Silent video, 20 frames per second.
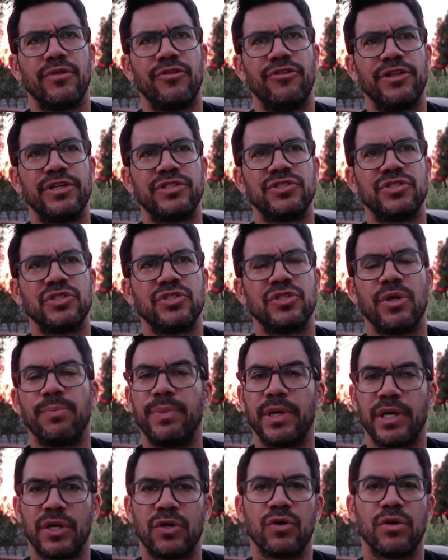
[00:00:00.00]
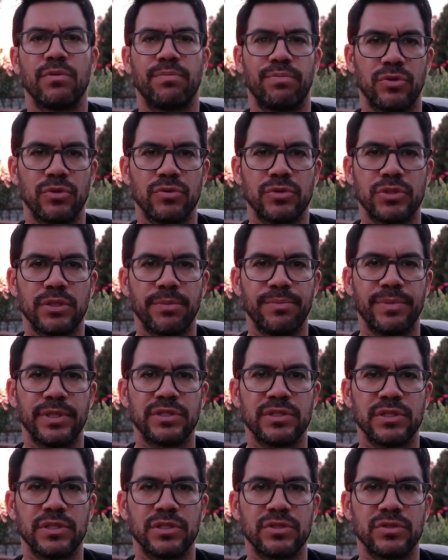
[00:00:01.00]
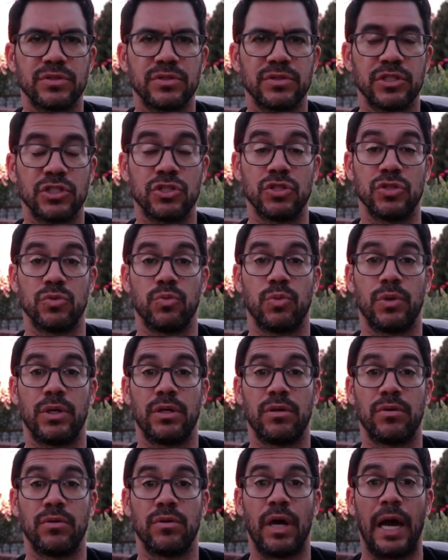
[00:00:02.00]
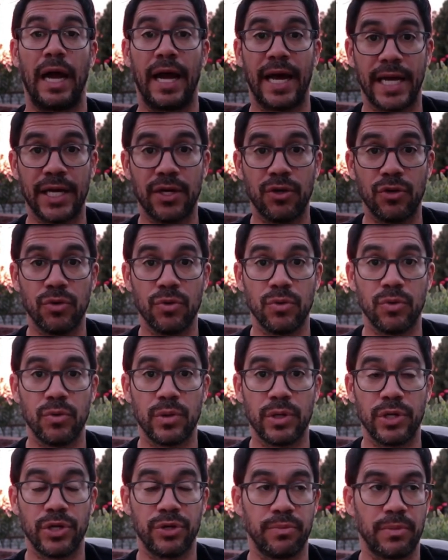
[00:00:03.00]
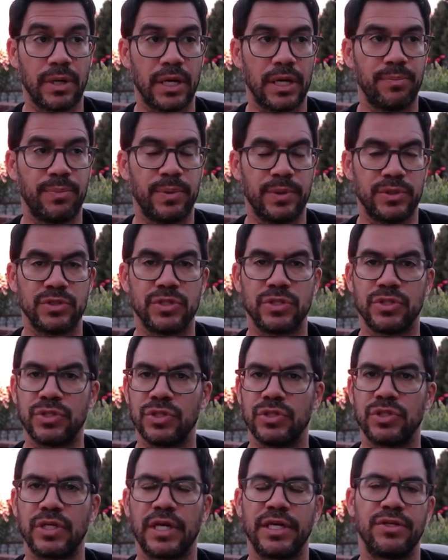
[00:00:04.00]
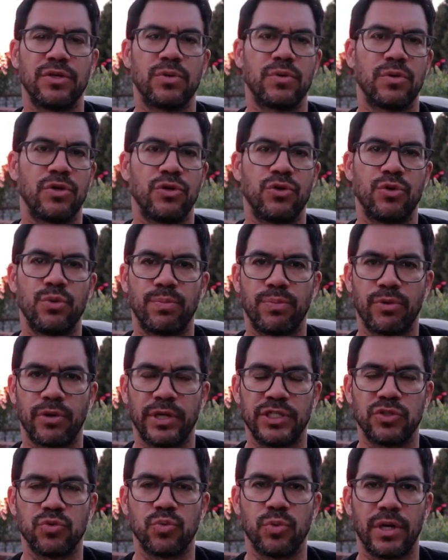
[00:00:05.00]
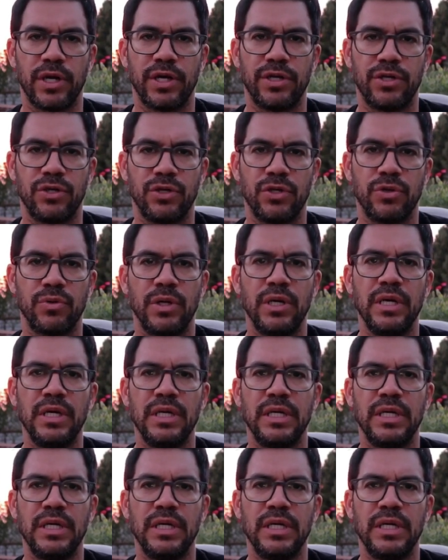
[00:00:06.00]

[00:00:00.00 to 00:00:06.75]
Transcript: this is a better approach to business. This is what I do in my businesses. I don't underprice what I do.